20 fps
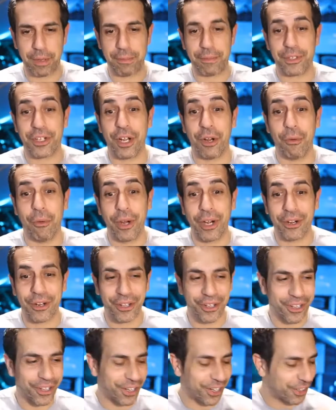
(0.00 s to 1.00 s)
not wearing a
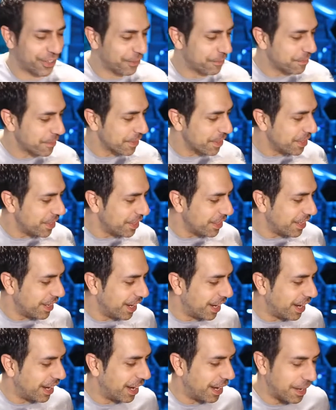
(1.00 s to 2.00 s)
collar.
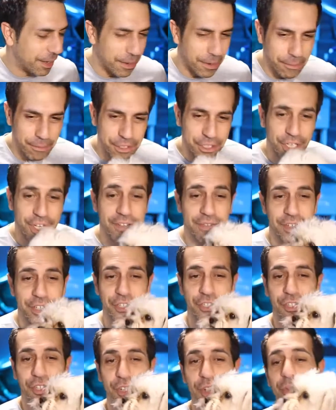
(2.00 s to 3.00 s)
But you can even just
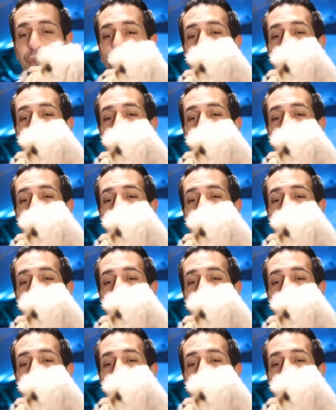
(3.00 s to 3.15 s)
scoot their